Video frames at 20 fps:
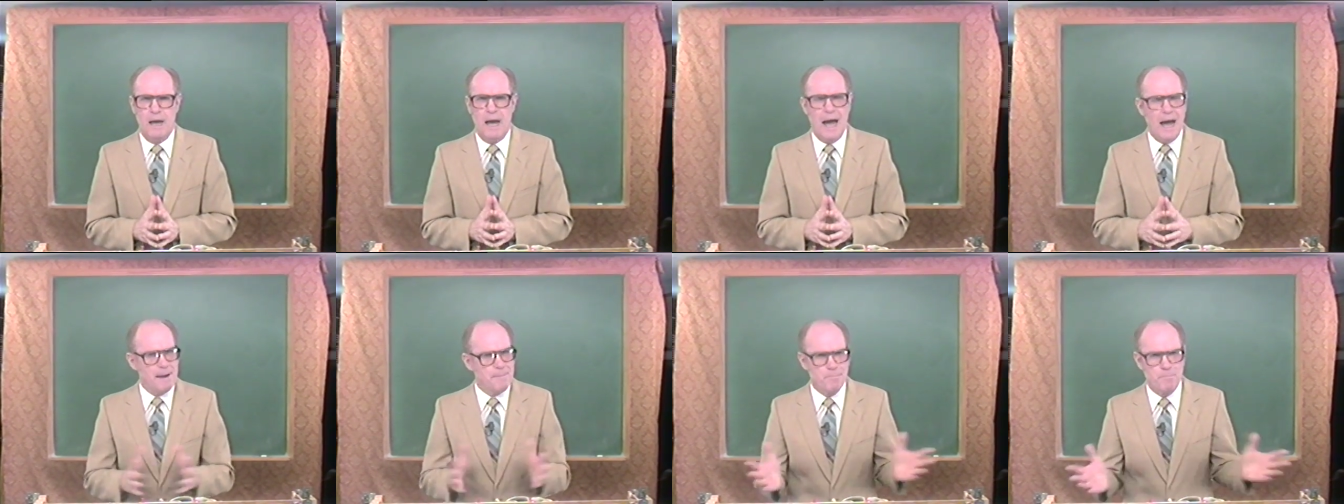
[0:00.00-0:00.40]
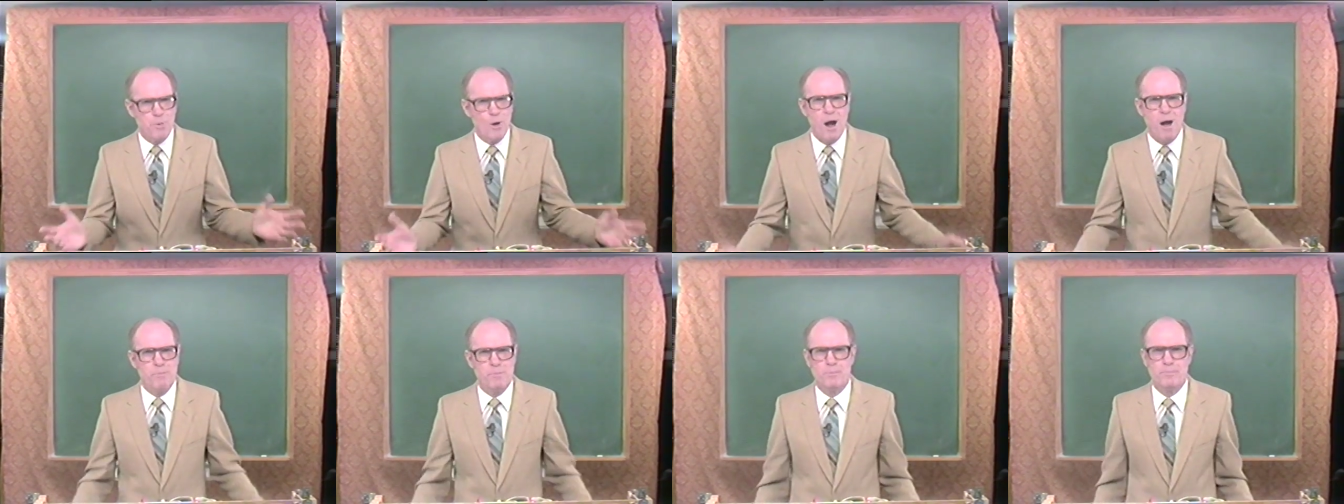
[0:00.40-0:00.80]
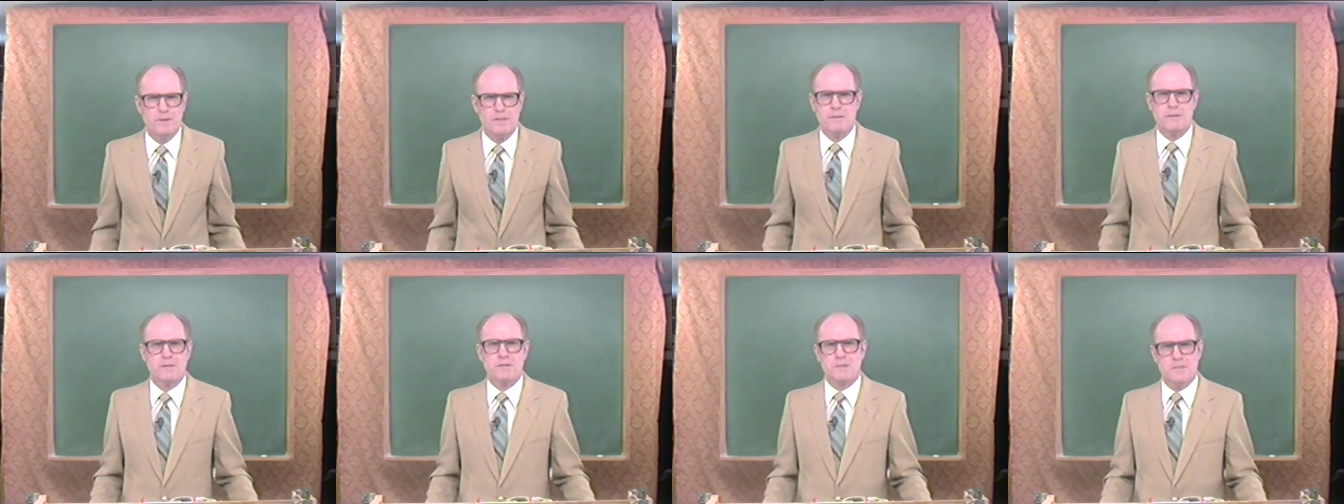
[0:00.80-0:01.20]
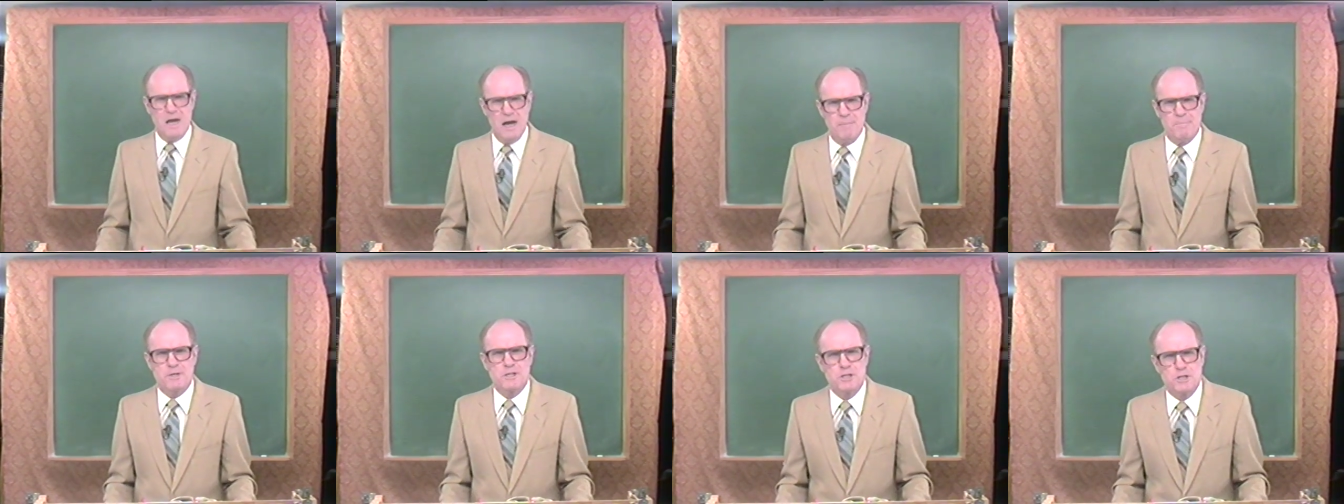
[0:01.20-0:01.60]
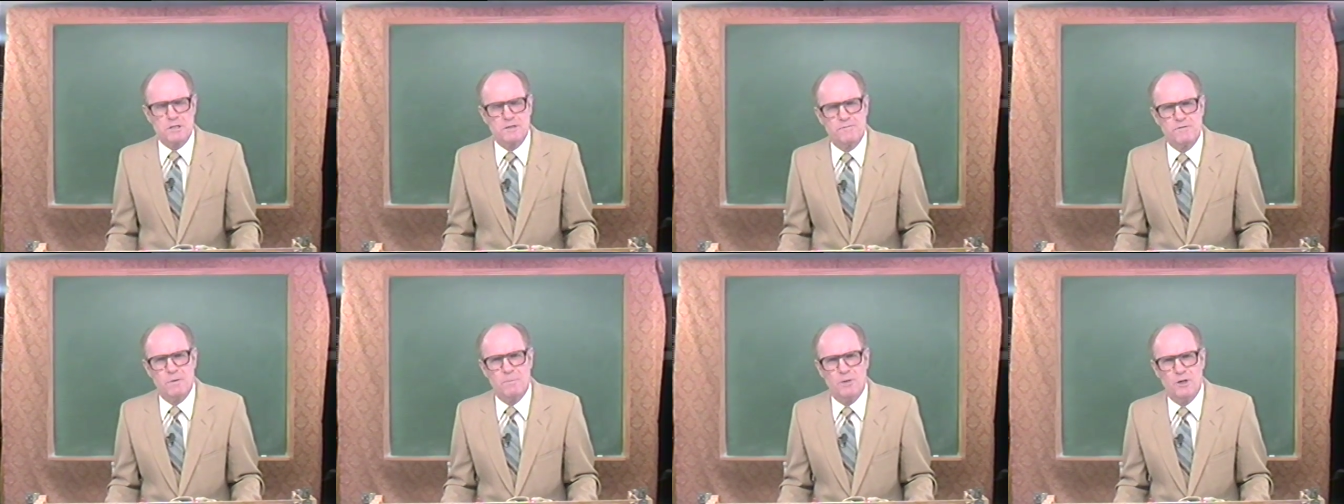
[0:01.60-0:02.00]
I'm probably the dumbest
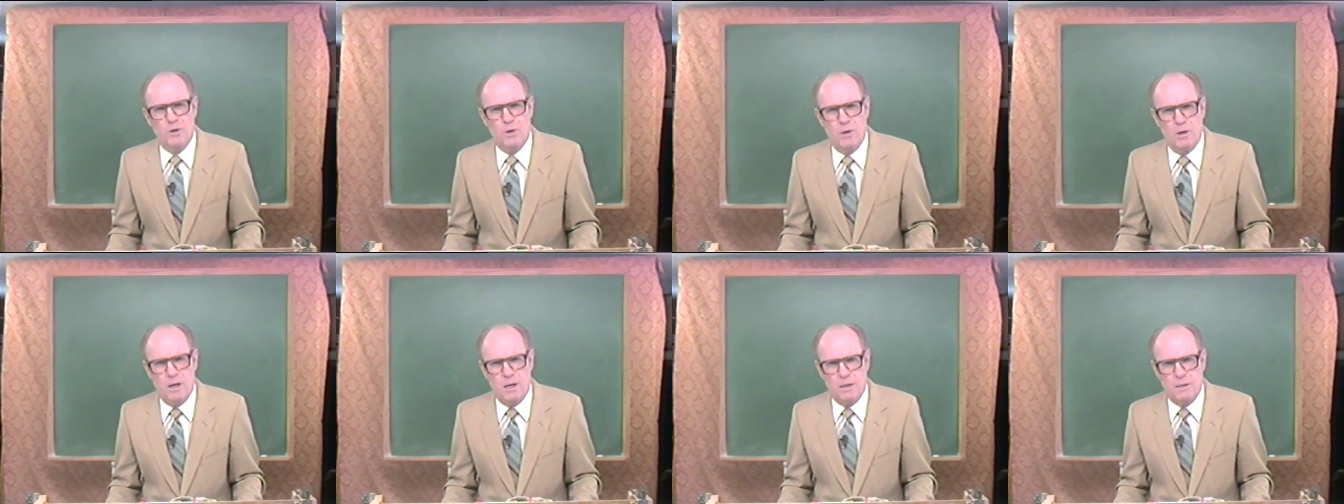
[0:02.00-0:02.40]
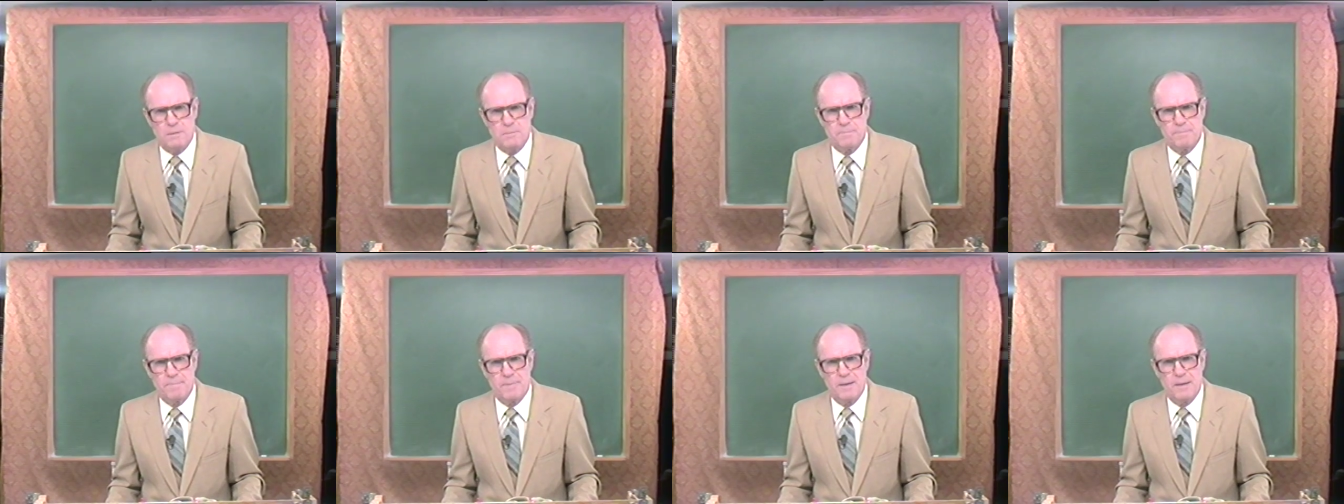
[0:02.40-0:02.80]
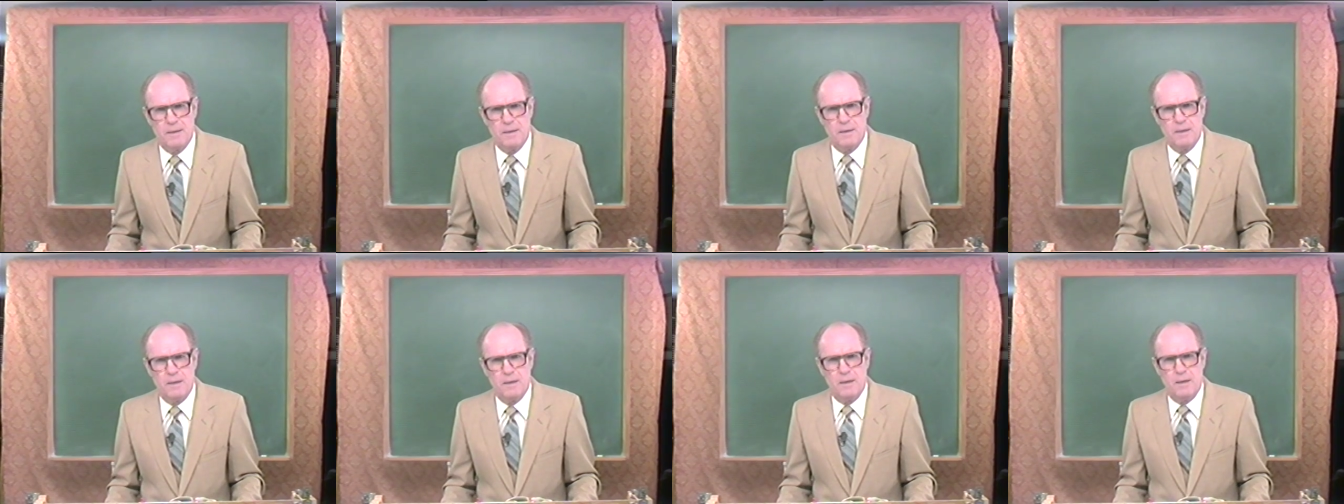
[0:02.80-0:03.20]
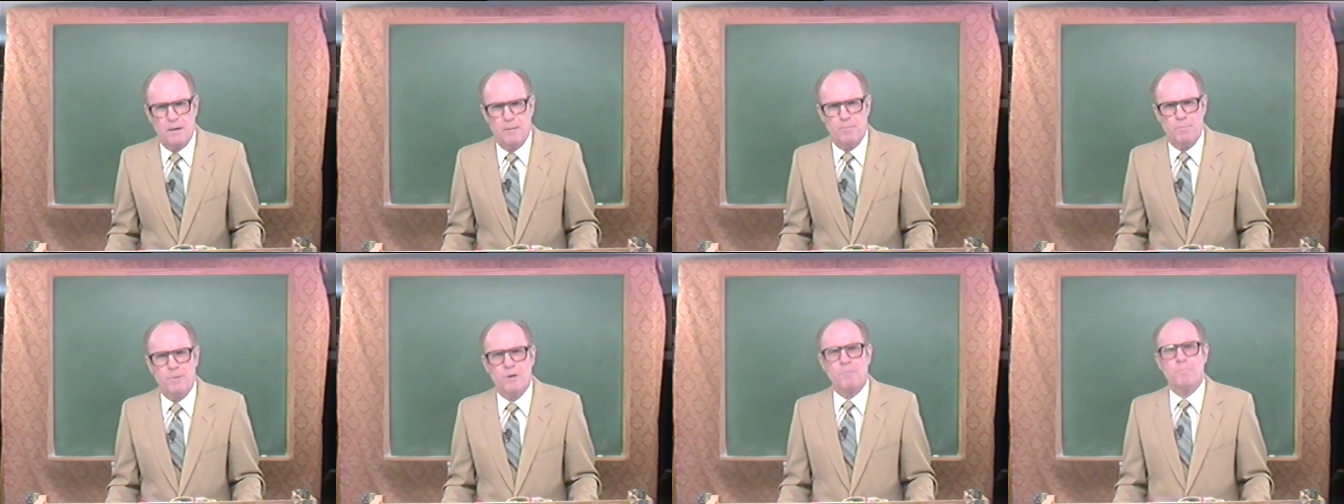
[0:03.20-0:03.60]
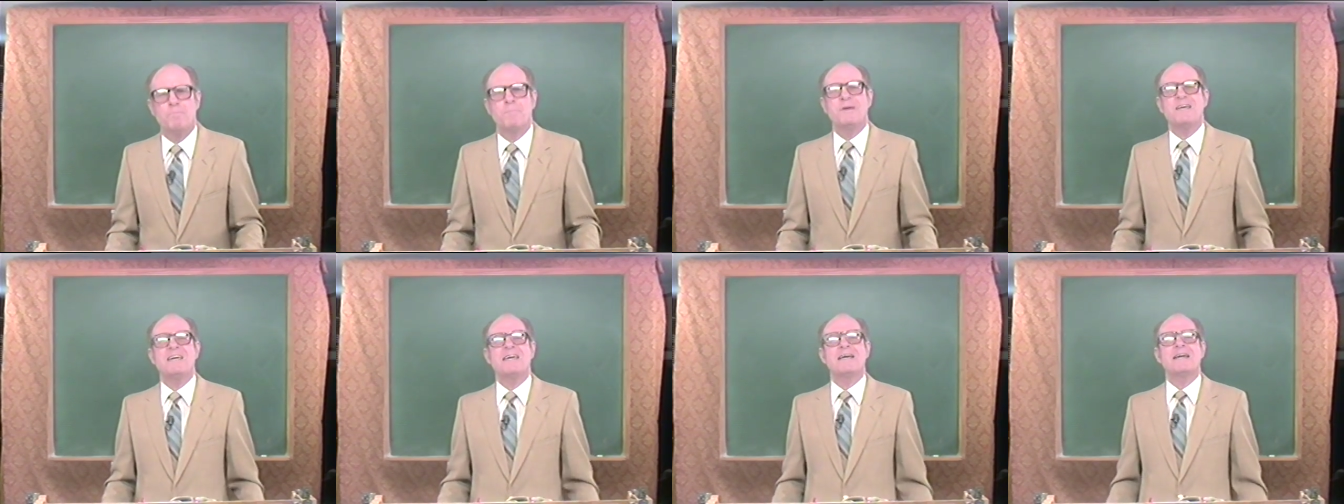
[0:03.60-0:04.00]
of them all.
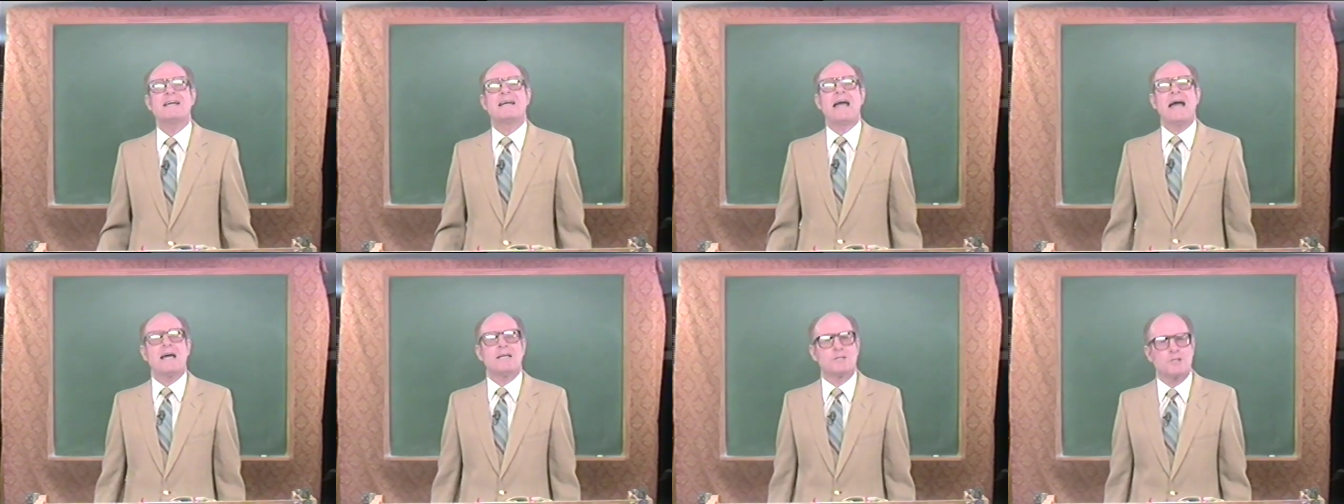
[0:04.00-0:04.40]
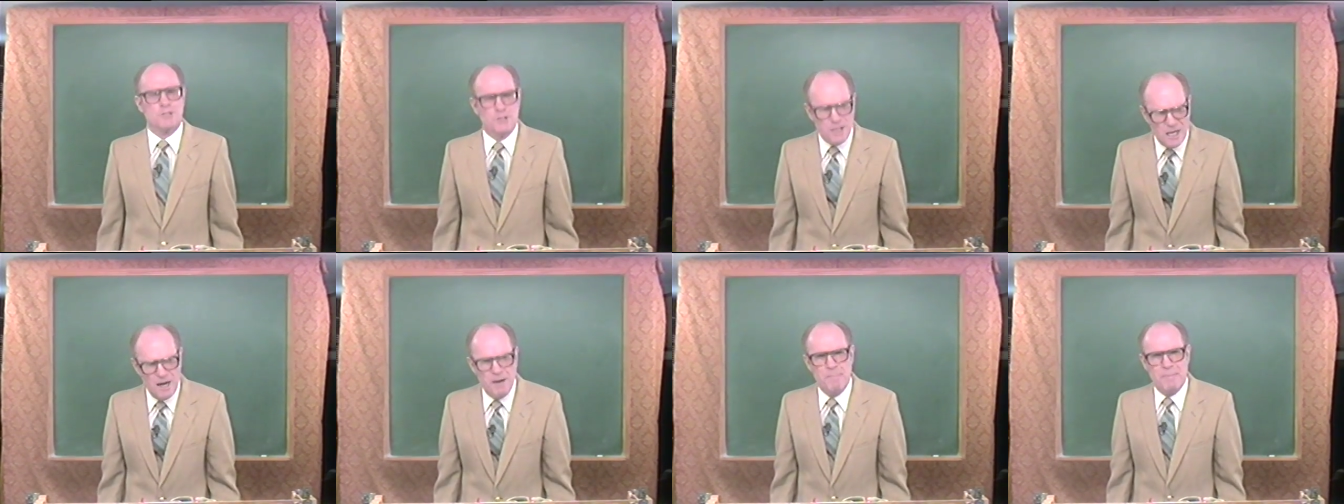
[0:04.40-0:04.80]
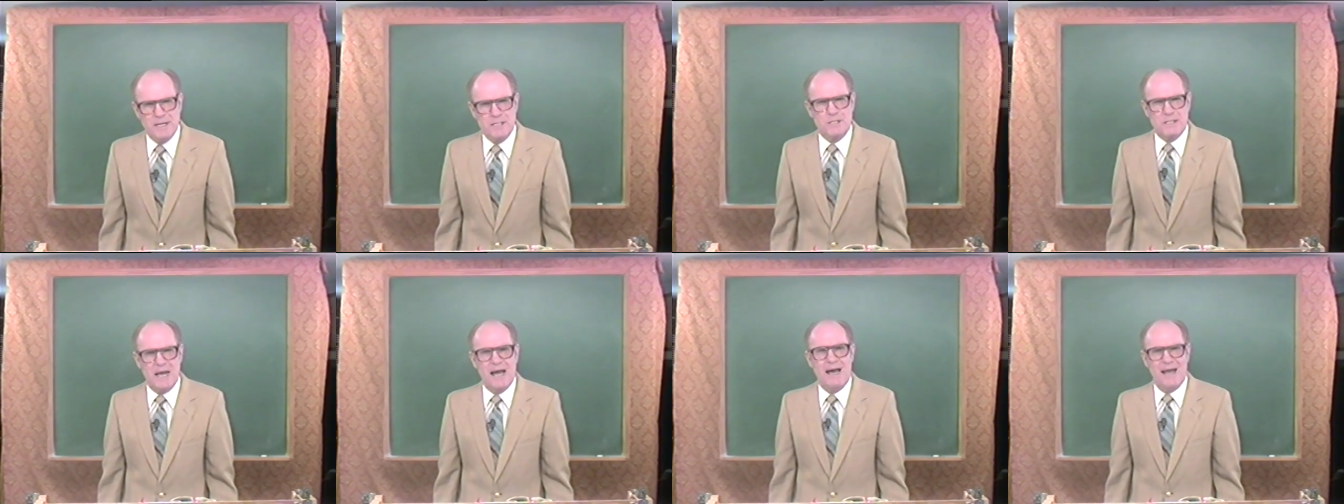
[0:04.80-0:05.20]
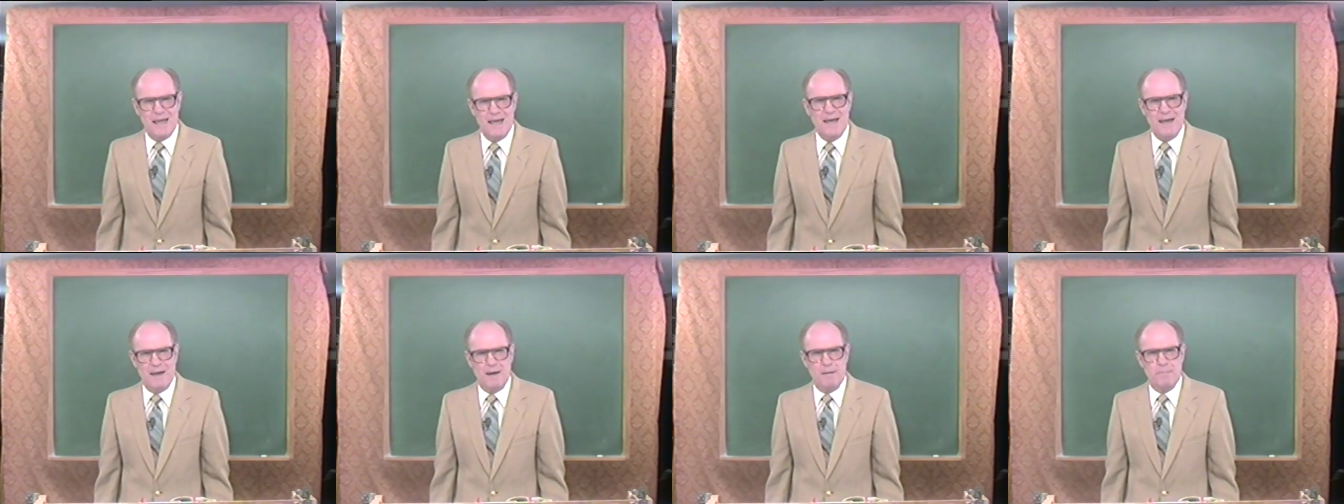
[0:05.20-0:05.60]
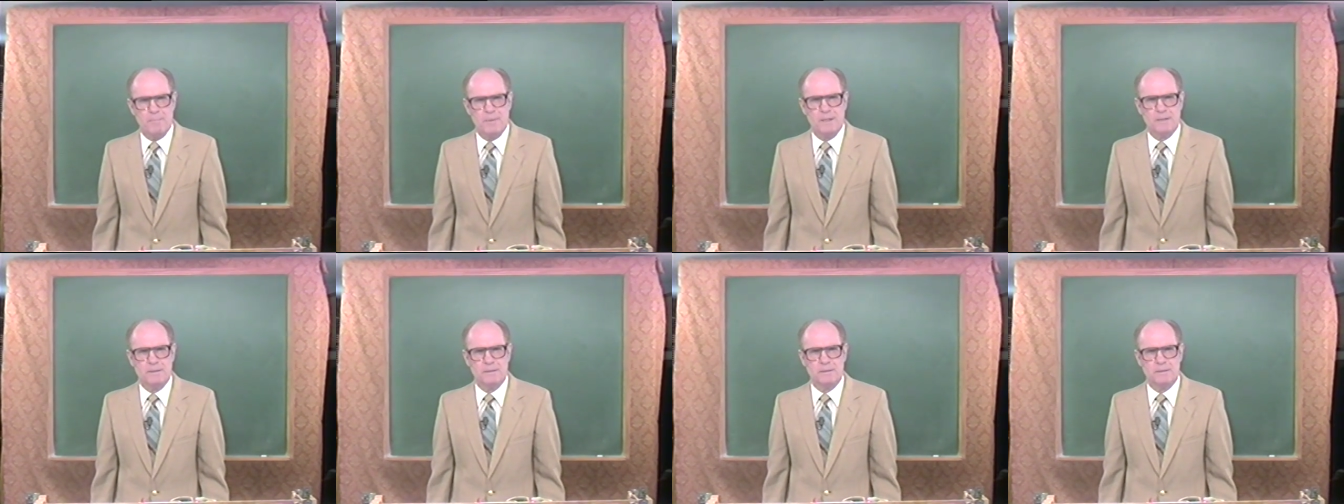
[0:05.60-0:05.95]
But being as dumb as I am,